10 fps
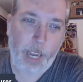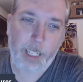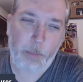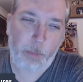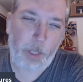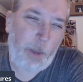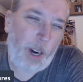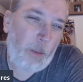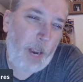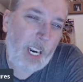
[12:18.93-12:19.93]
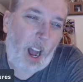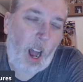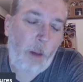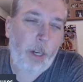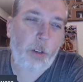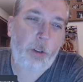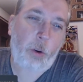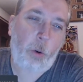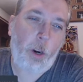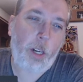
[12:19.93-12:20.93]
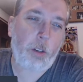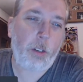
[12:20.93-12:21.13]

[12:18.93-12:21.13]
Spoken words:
had some Spider-Man comics or toys